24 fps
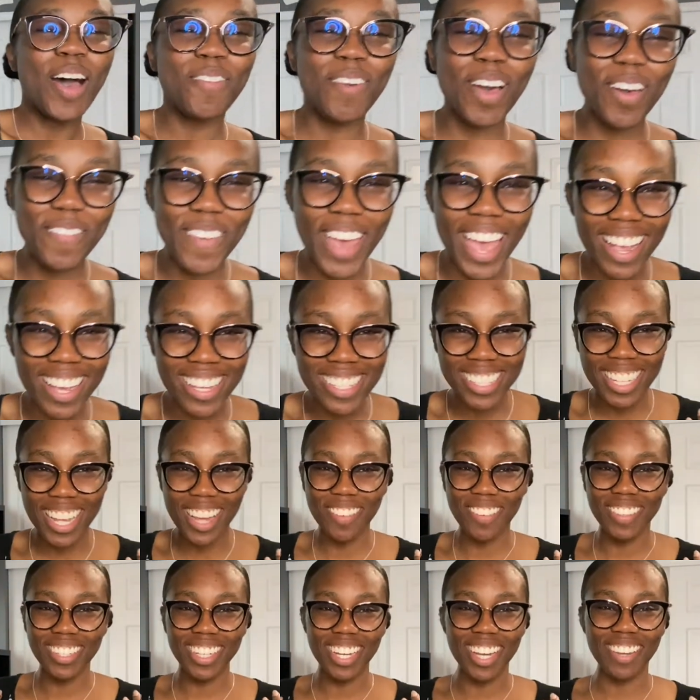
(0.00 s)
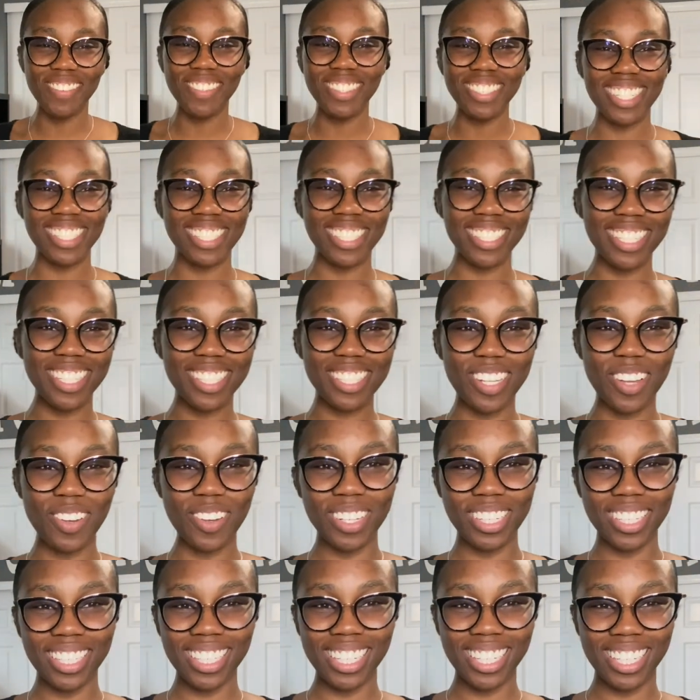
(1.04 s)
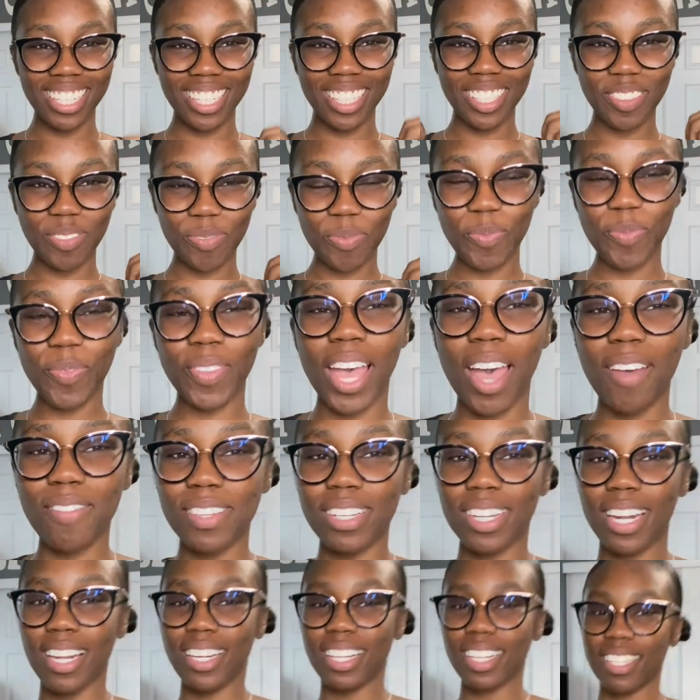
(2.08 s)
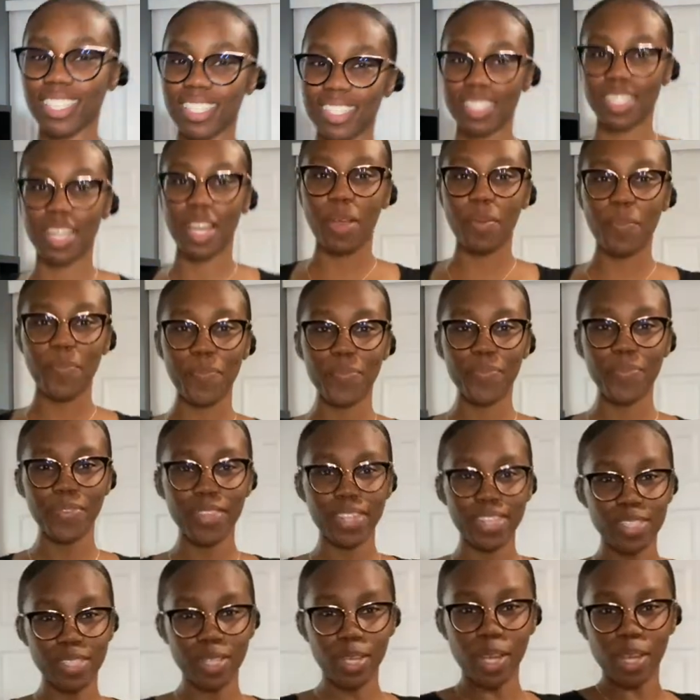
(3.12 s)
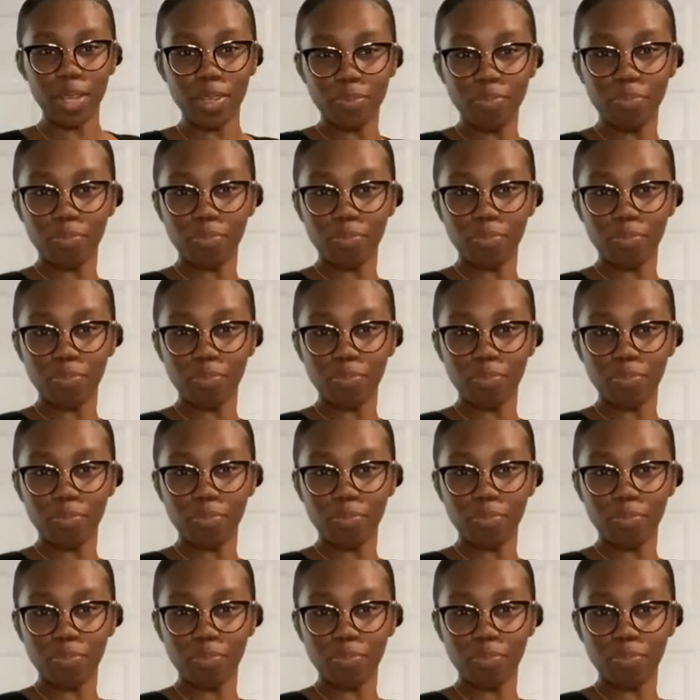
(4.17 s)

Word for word: my back is covered up. It just looks so good. Halftee, they did a good job. So yeah.